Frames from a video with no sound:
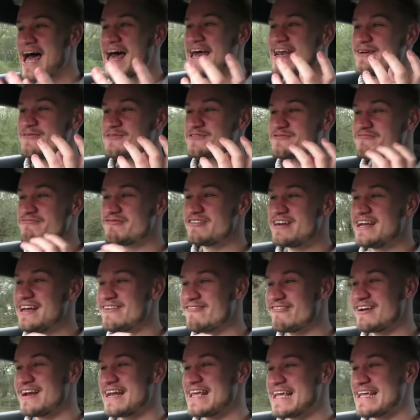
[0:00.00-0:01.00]
and it was
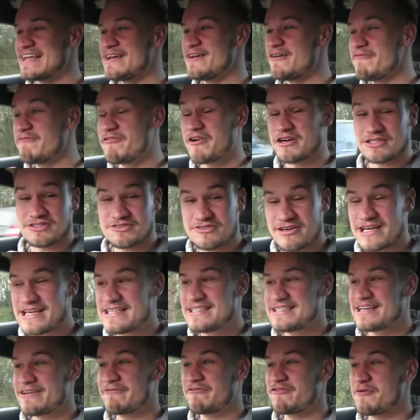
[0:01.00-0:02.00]
really
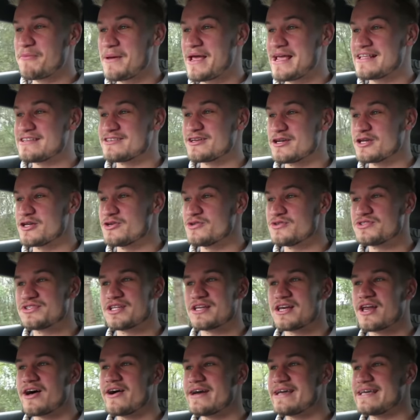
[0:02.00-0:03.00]
frustrating for me to lose
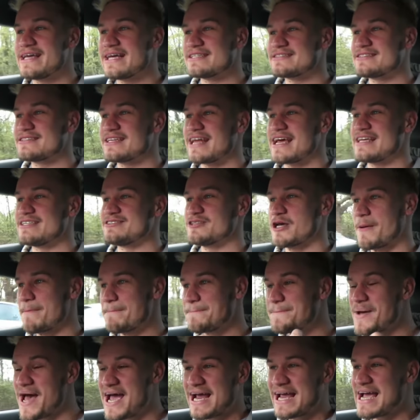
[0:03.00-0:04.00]
the light yesterday, so
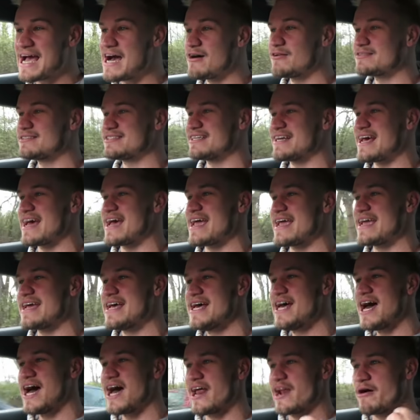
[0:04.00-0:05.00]
I'm back out today
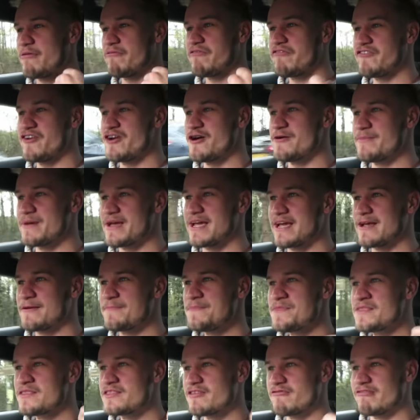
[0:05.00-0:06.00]
and I'm
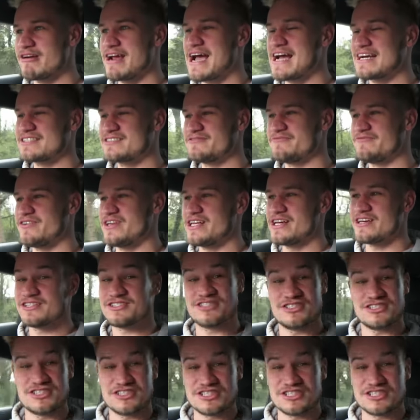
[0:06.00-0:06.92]
filming the reaction videos.